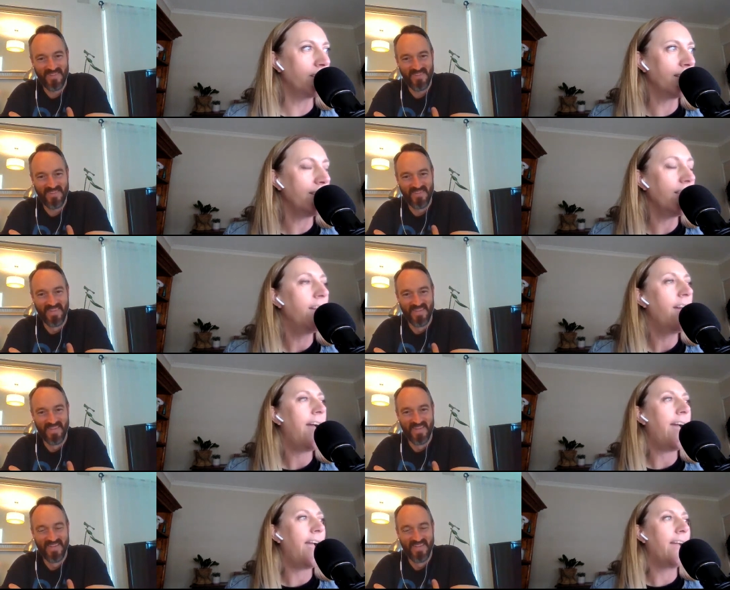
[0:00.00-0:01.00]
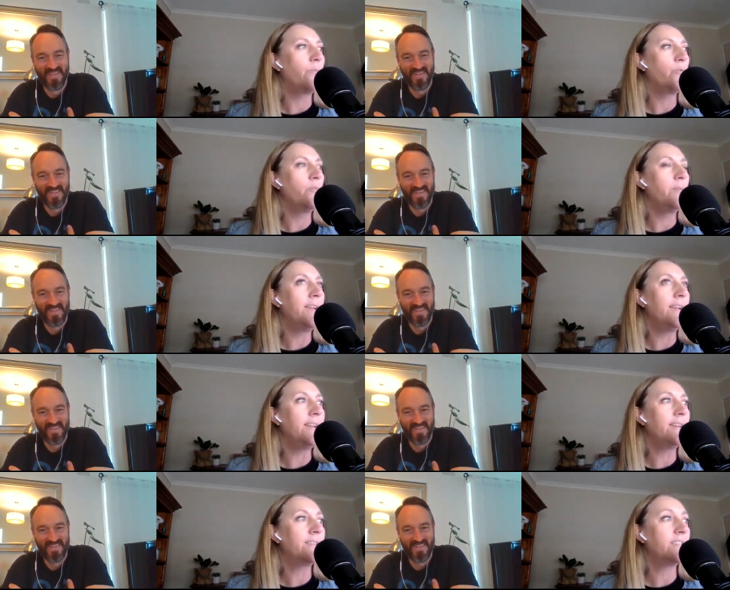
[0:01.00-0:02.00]
Speaker 1: Lee, and we'll
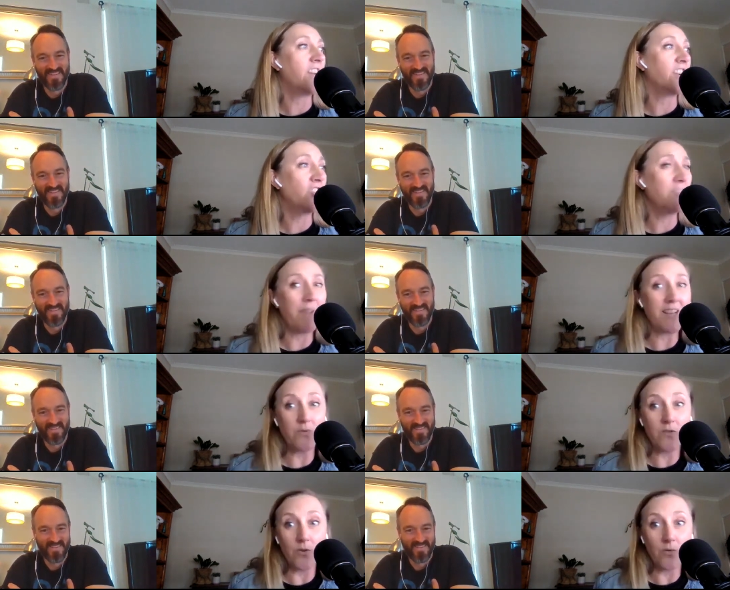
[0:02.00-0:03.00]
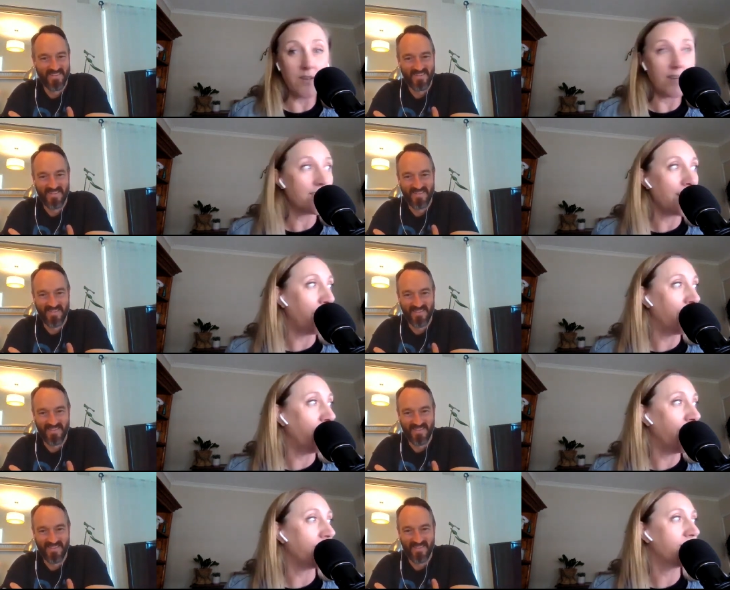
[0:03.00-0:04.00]
be touching base with you in the next couple of
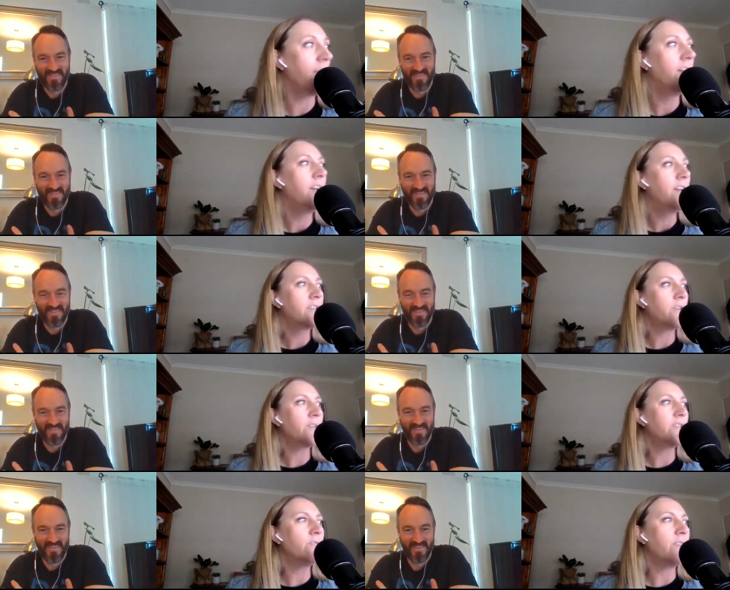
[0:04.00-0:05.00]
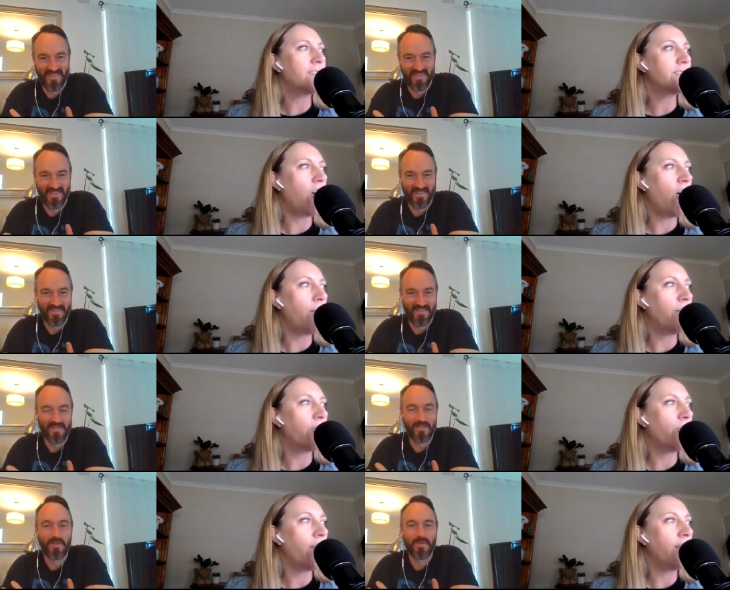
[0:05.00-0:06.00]
weeks. So until next time,
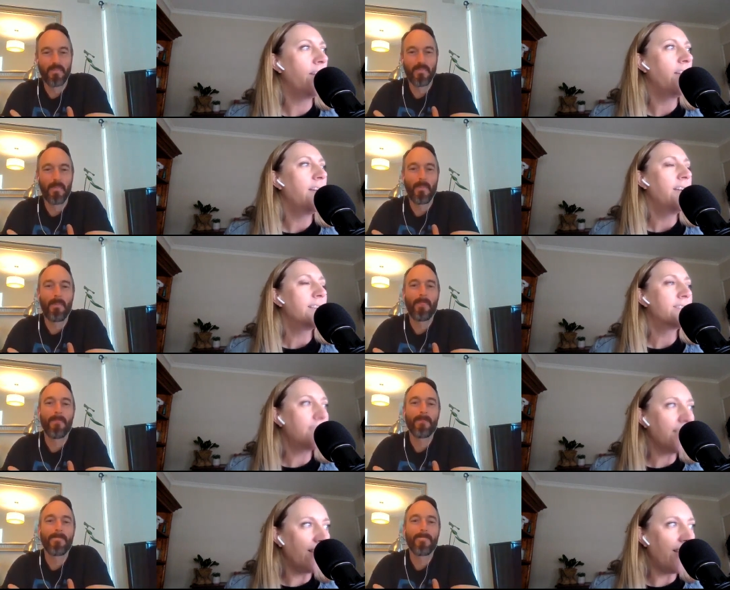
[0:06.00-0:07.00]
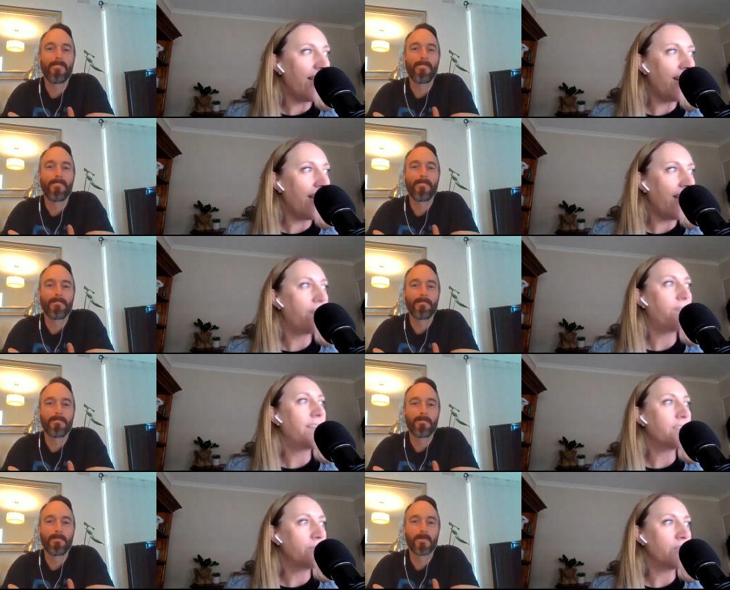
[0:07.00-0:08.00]
everyone, see you later.
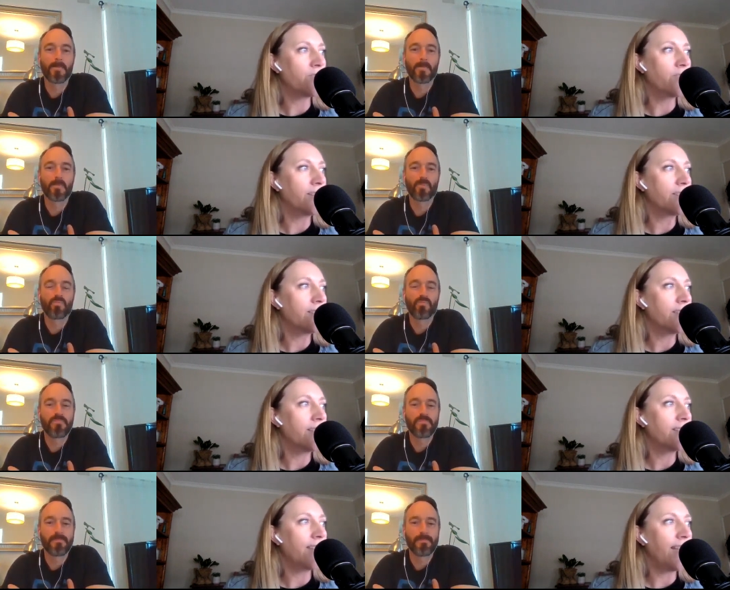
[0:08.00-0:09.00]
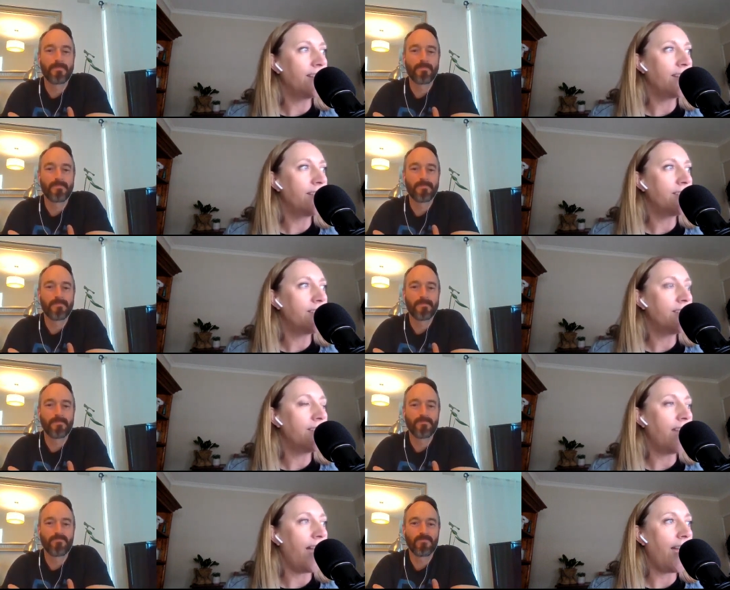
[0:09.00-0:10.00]
Thanks so much for listening. Take it
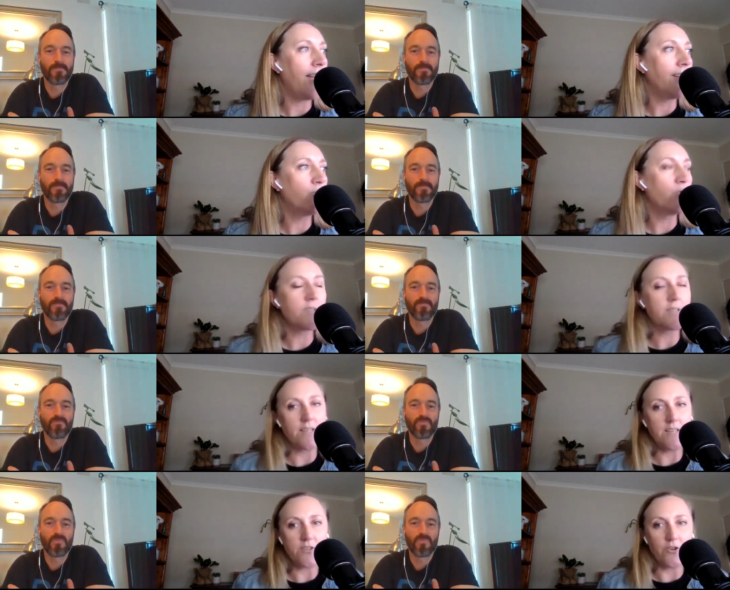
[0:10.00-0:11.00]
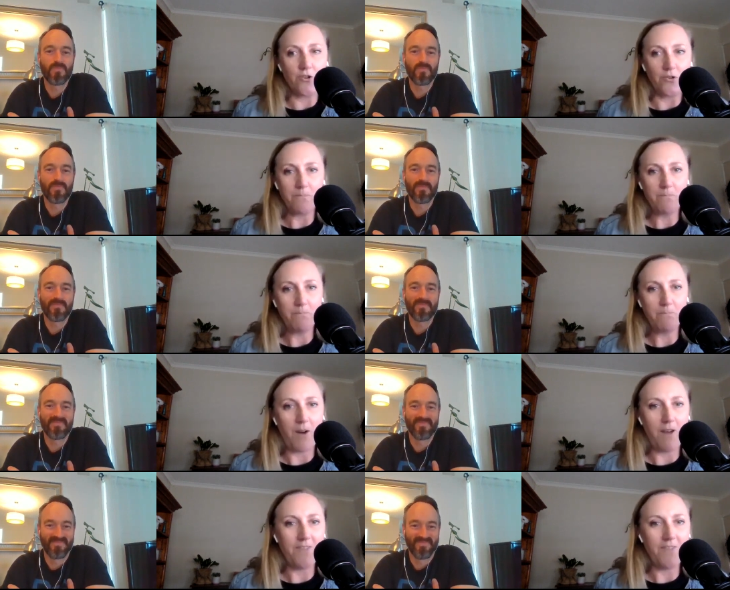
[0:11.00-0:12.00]
easy, and we'll see you soon.
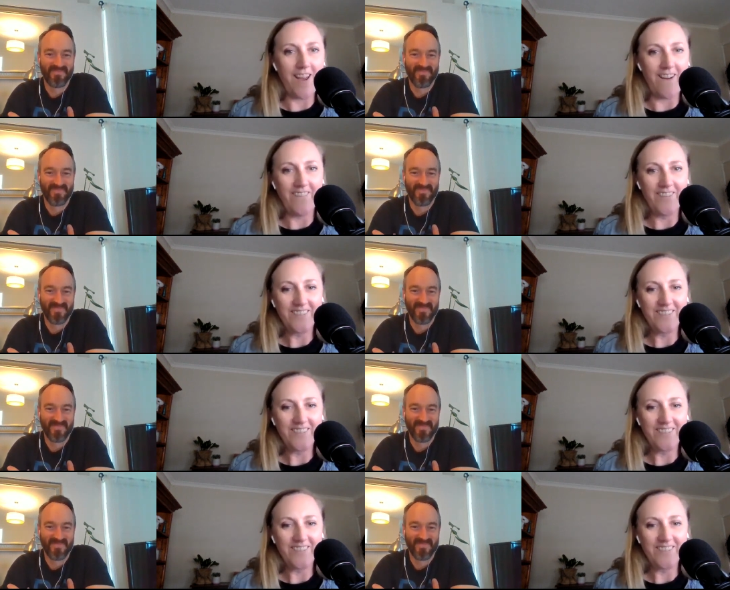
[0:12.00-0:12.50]
Bye for now.